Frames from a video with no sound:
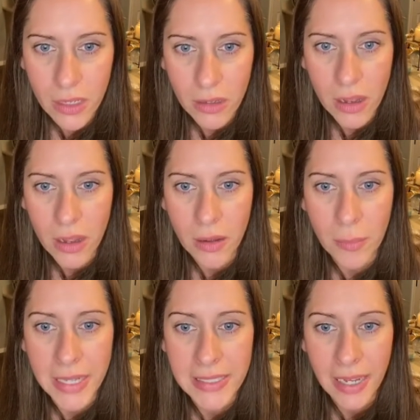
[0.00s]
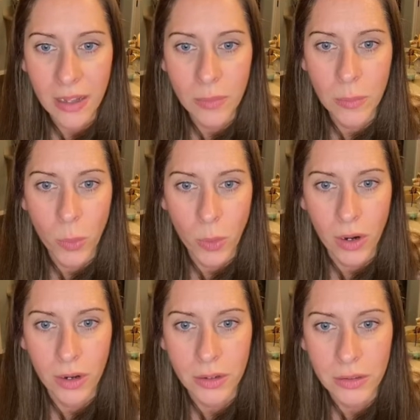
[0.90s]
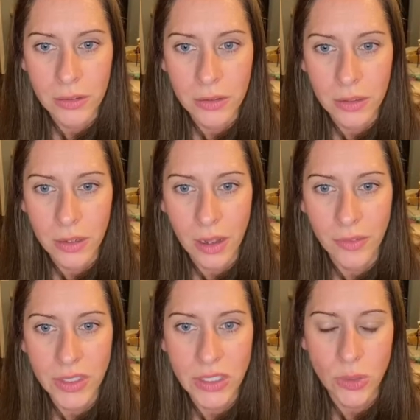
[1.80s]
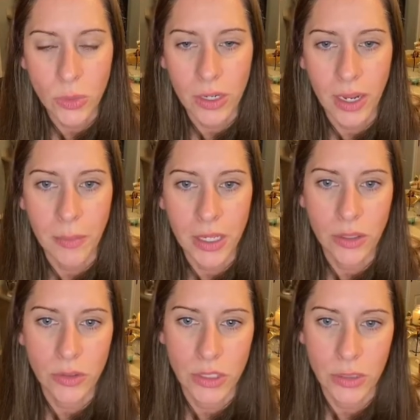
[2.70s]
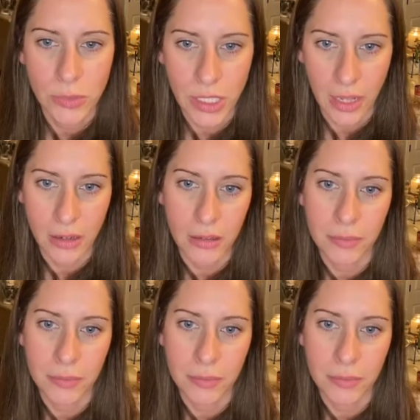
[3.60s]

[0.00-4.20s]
I tell more of the story on my YouTube channel.